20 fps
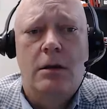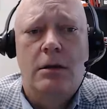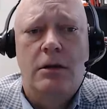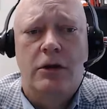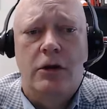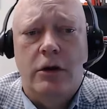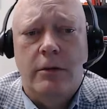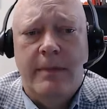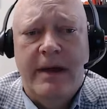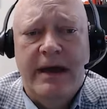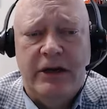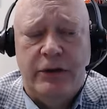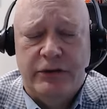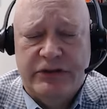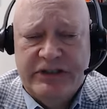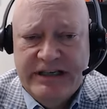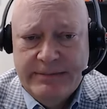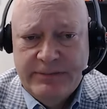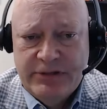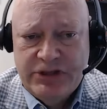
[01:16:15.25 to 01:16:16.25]
your medical
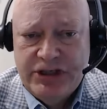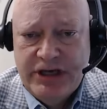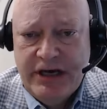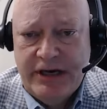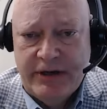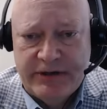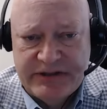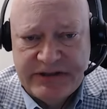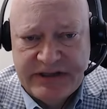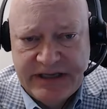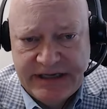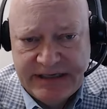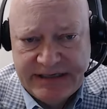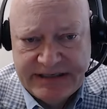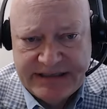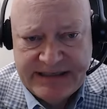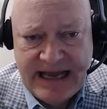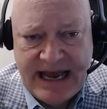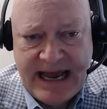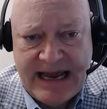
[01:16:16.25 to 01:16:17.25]
team shares the
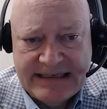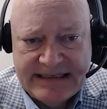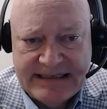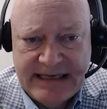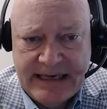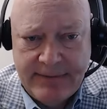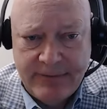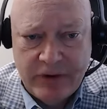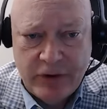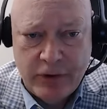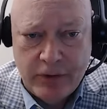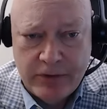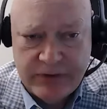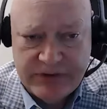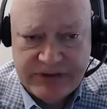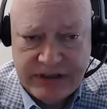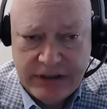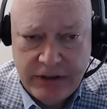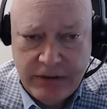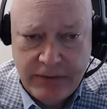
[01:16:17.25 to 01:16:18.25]
exact same
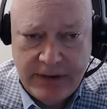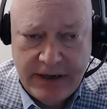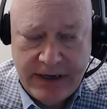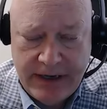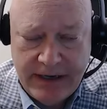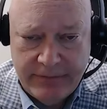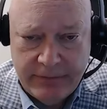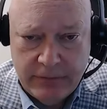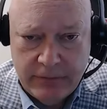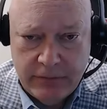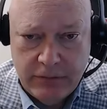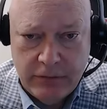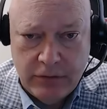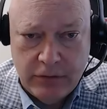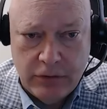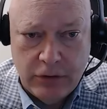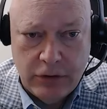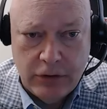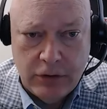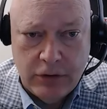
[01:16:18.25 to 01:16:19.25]
goals that you have.
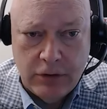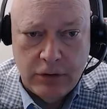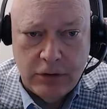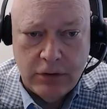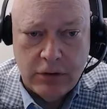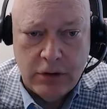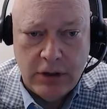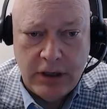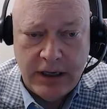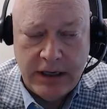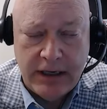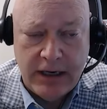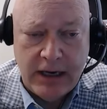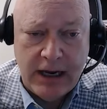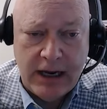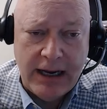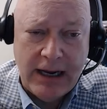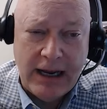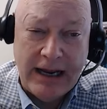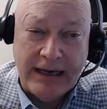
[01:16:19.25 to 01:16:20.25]
And
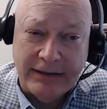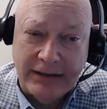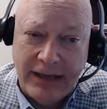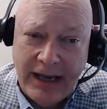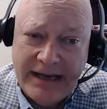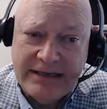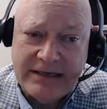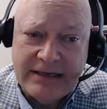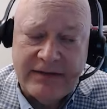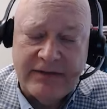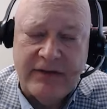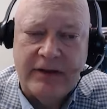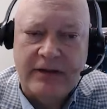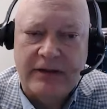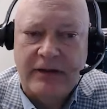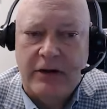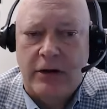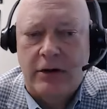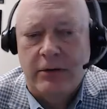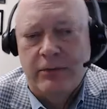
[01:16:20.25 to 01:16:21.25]
I like to think
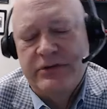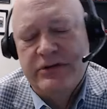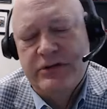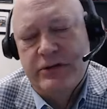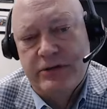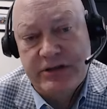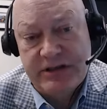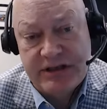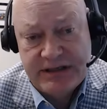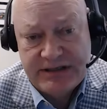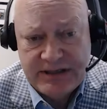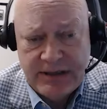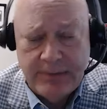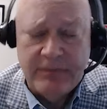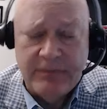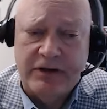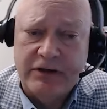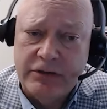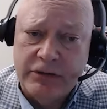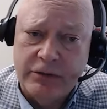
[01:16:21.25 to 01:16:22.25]
that our research has had
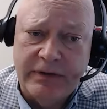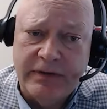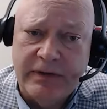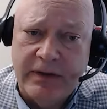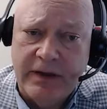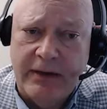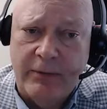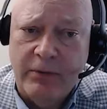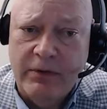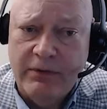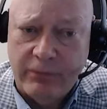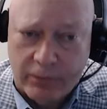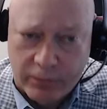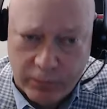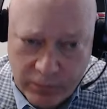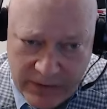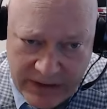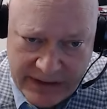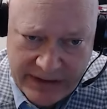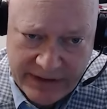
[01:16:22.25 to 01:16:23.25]
something to do with that. We've
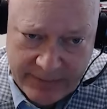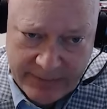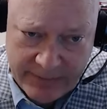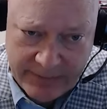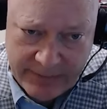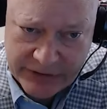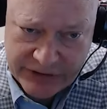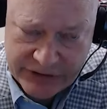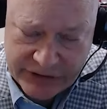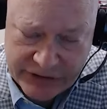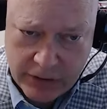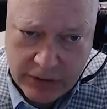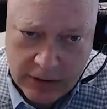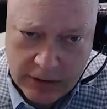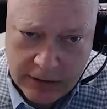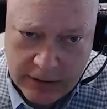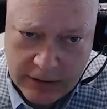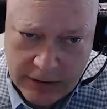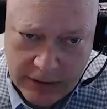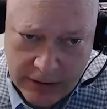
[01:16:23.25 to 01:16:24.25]
really pushed hard